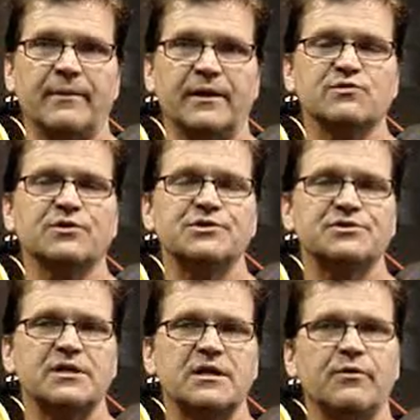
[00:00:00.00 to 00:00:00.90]
It's what you
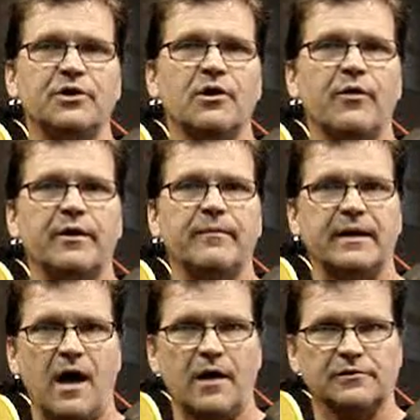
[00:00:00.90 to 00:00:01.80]
see when you go into
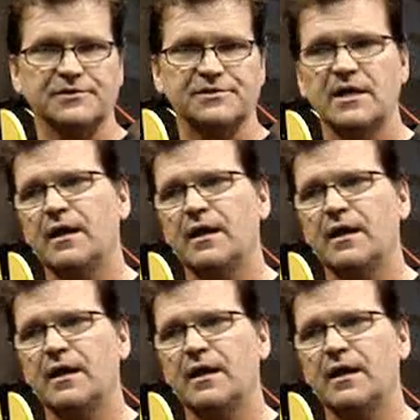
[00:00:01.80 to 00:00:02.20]
McDonald's